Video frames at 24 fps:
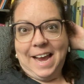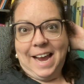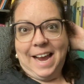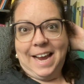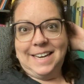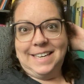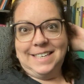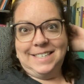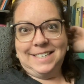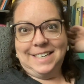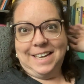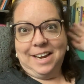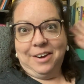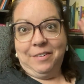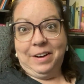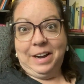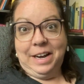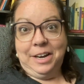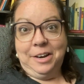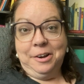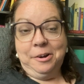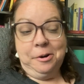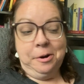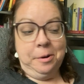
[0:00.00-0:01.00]
I need to get
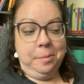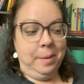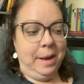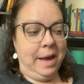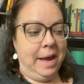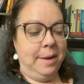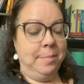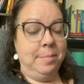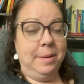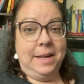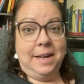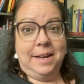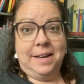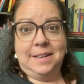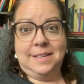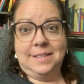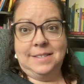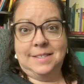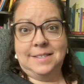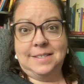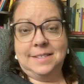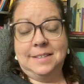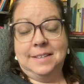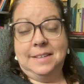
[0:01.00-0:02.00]
ready to go to bed
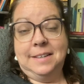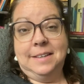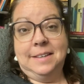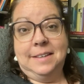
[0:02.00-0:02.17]
because